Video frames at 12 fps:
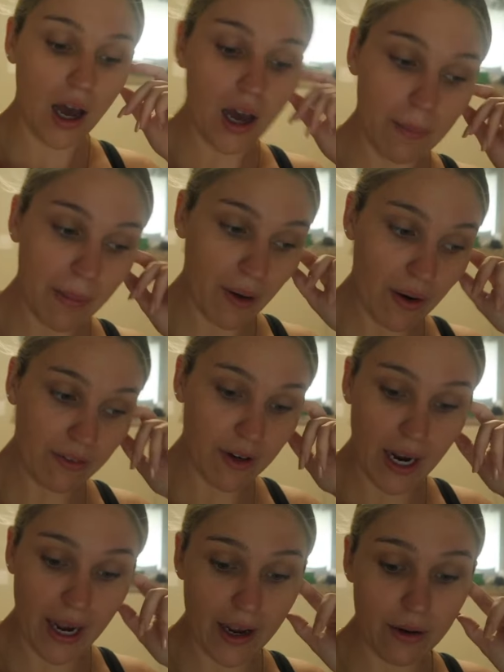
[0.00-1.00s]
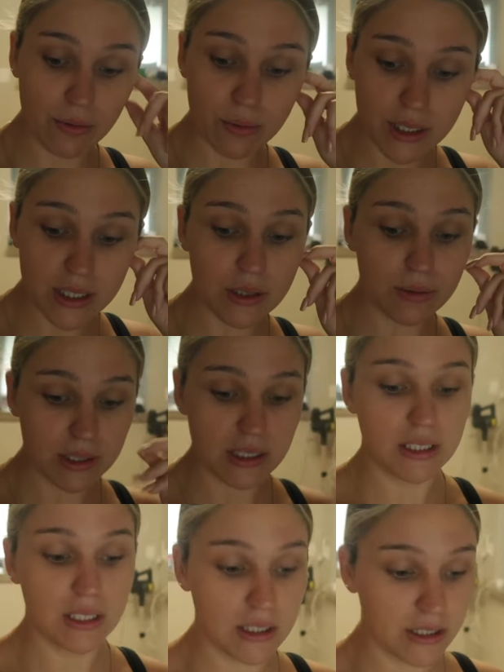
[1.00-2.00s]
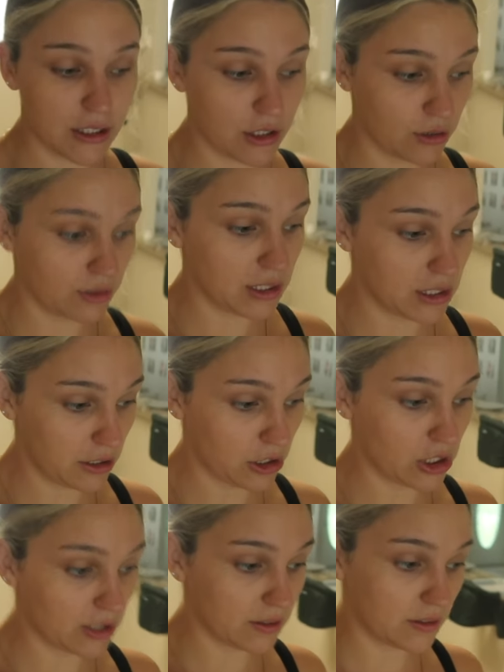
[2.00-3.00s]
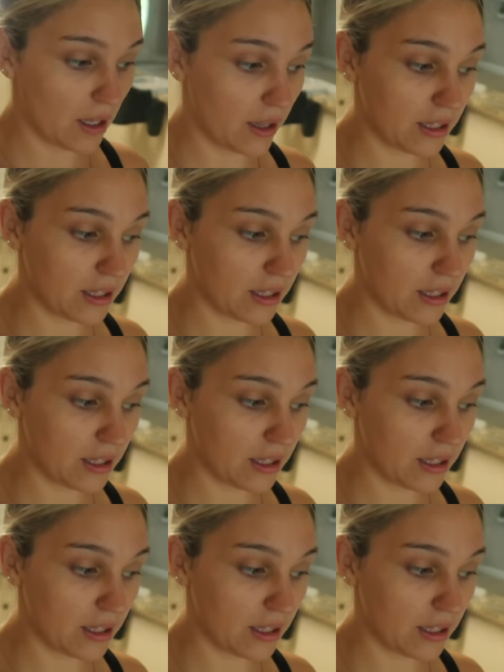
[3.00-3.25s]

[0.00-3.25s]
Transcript: Um, however, I really, really need to do the dishes.